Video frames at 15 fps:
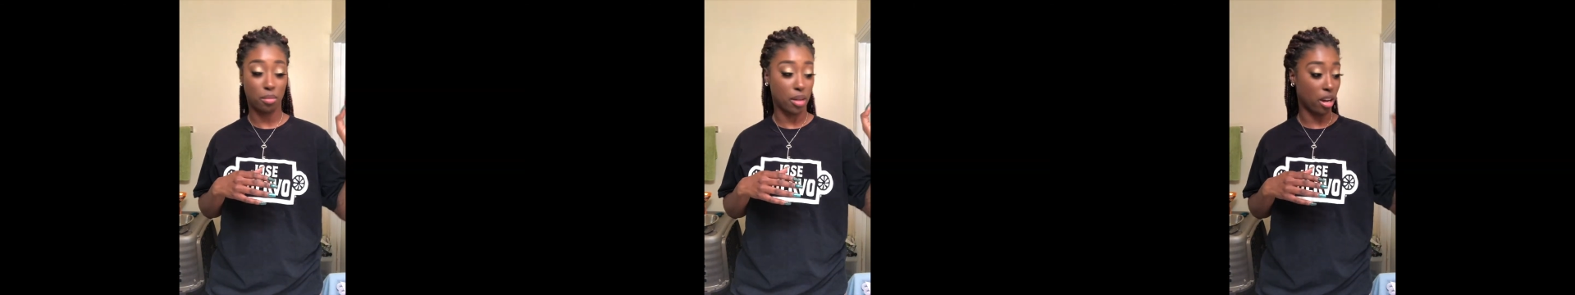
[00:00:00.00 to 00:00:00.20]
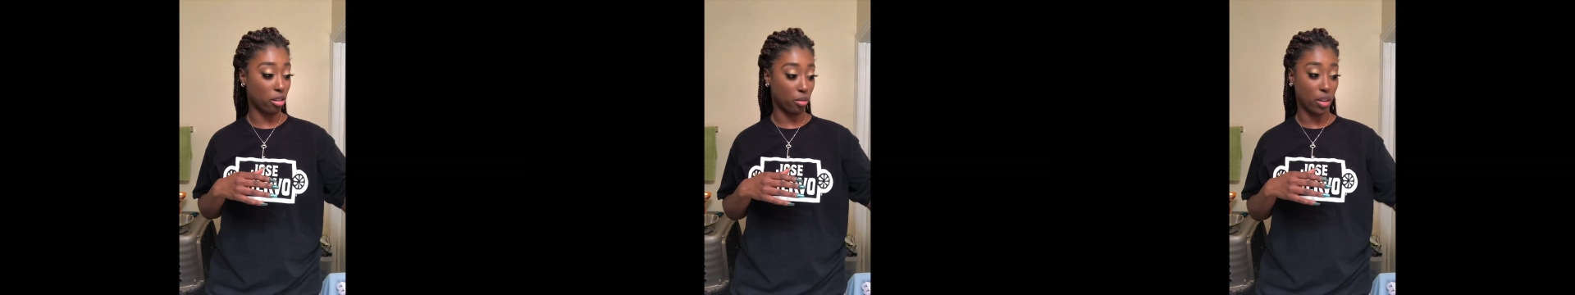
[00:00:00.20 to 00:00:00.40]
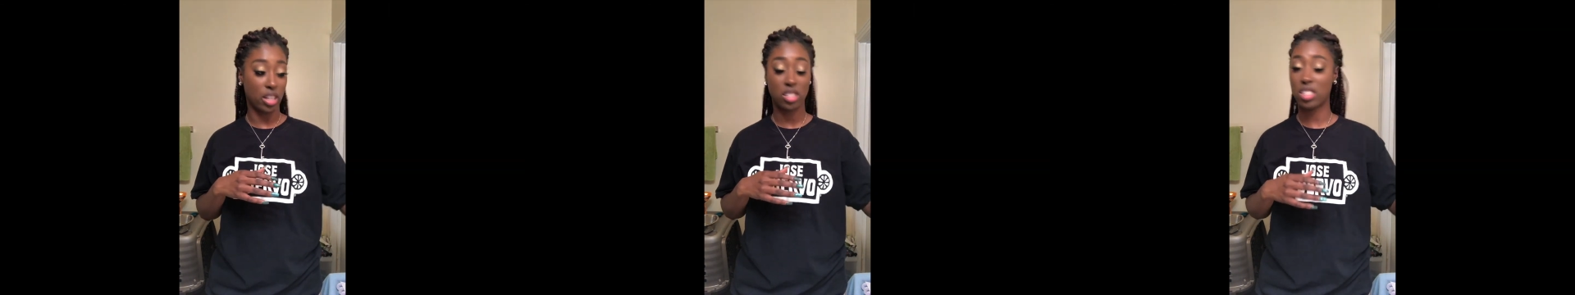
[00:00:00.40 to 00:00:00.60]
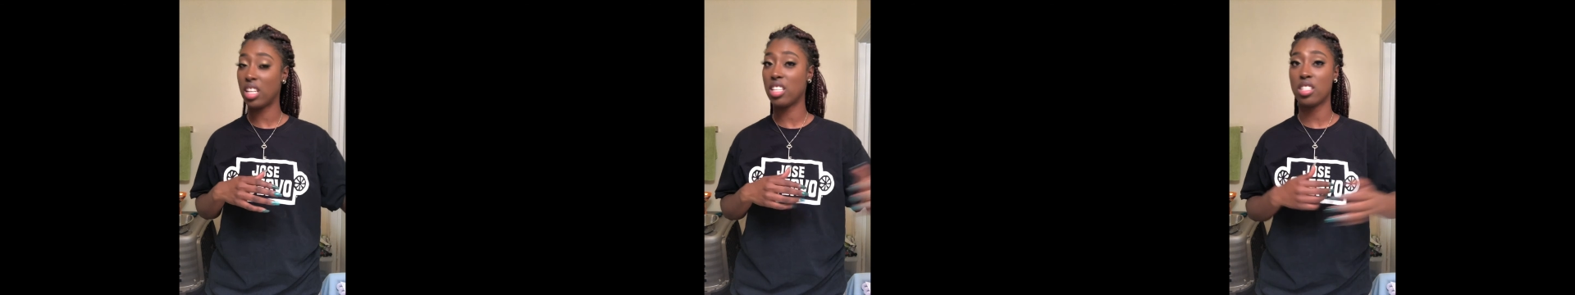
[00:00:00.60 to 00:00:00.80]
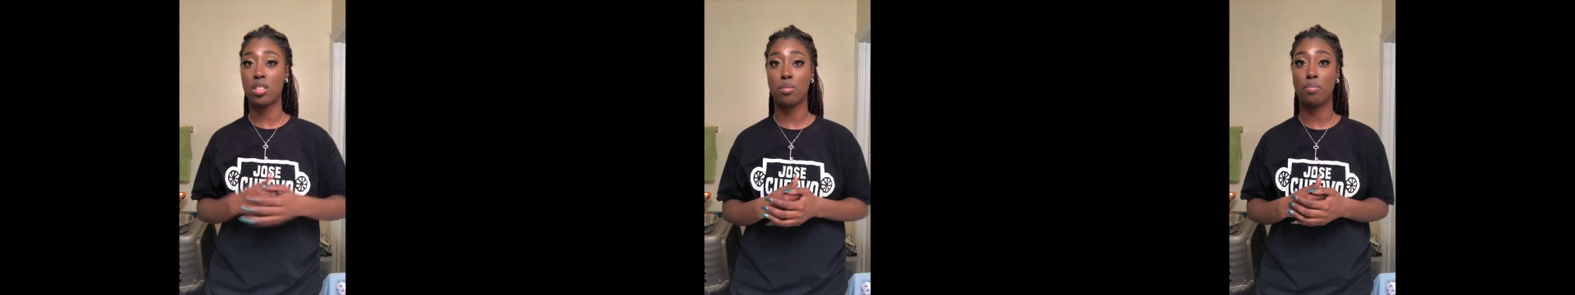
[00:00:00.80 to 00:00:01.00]
Modern
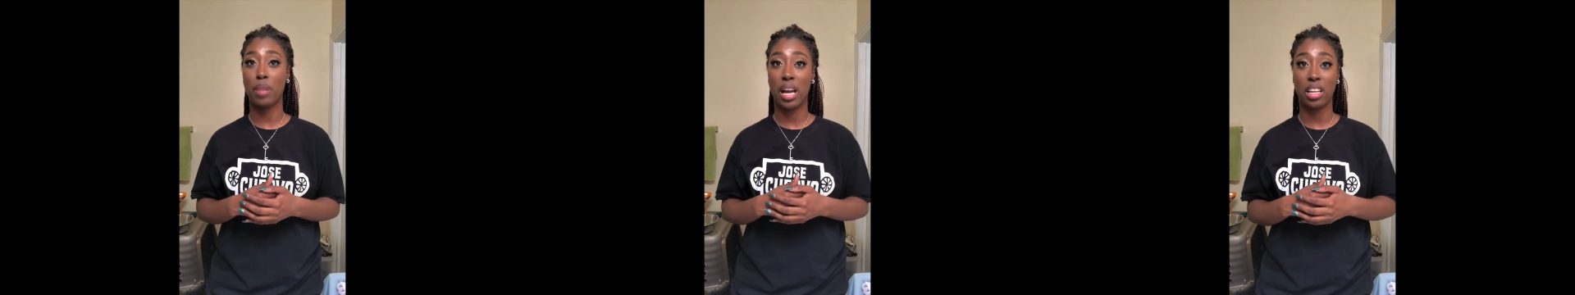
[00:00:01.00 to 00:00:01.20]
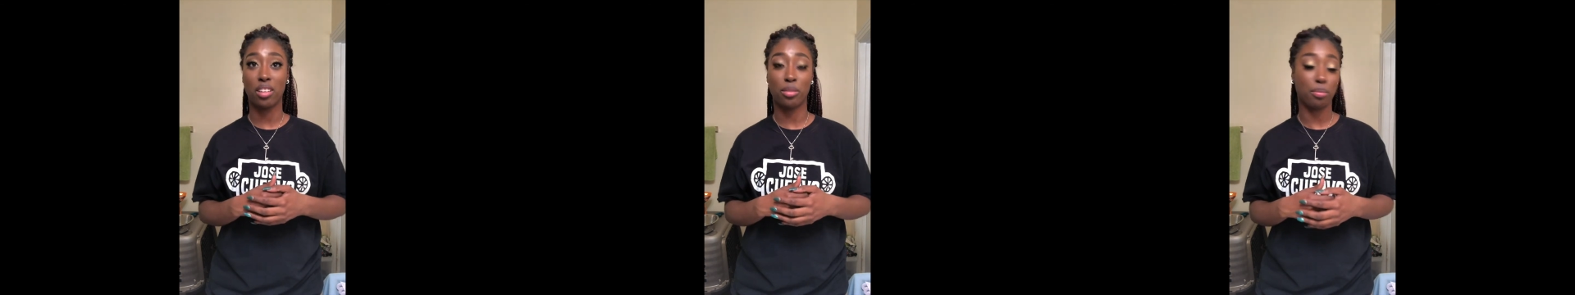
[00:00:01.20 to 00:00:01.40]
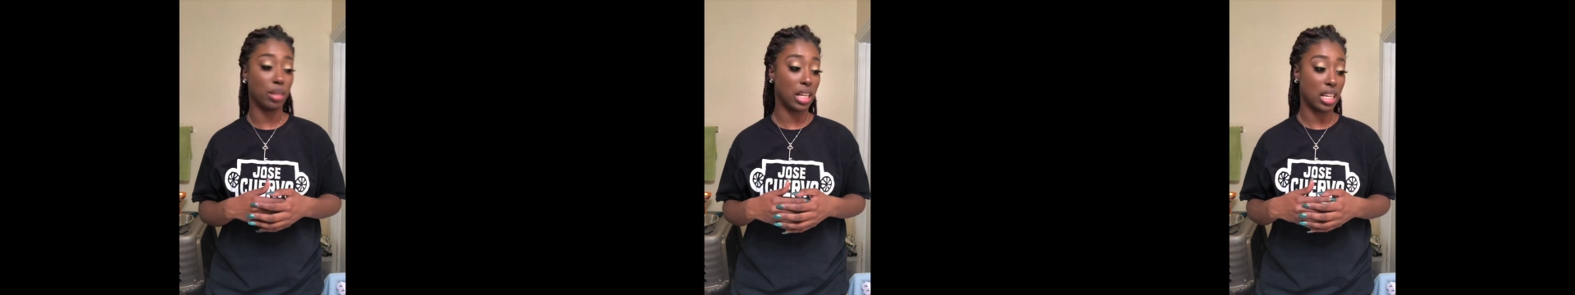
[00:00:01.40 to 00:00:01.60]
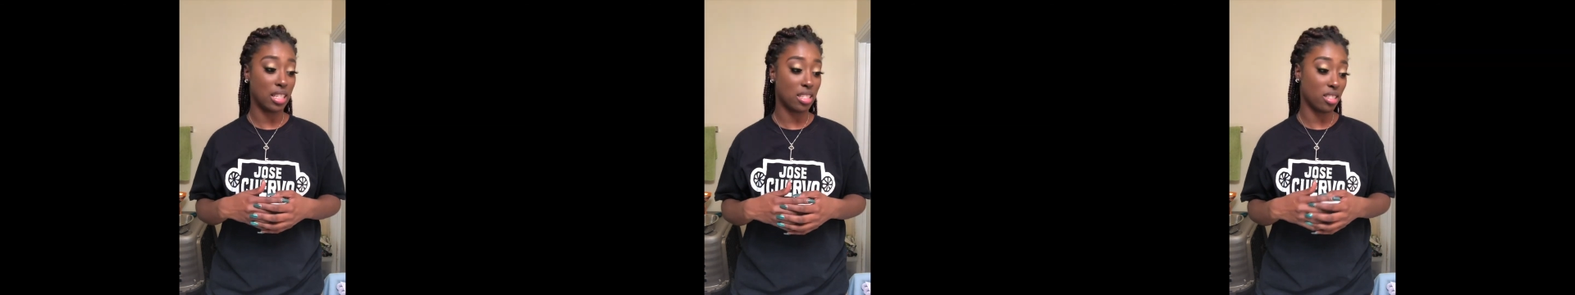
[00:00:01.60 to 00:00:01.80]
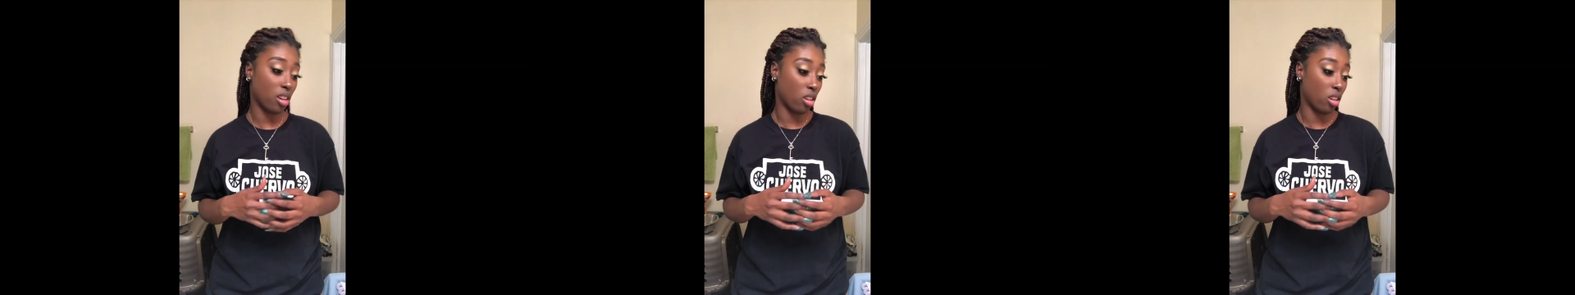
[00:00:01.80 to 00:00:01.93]
Renaissance palette blends.